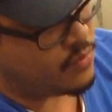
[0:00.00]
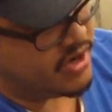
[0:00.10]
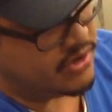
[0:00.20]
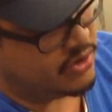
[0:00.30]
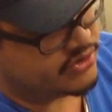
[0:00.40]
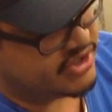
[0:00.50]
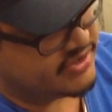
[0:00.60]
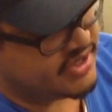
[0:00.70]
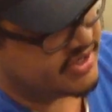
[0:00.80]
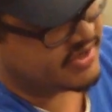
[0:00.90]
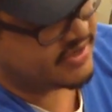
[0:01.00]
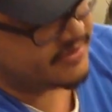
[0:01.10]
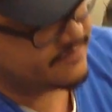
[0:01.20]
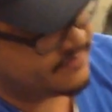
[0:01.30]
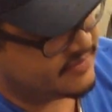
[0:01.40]
We closed
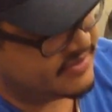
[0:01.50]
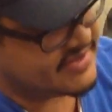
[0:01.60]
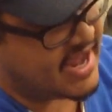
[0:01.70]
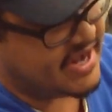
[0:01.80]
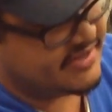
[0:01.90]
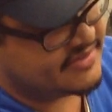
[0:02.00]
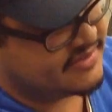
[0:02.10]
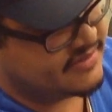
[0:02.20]
the sides,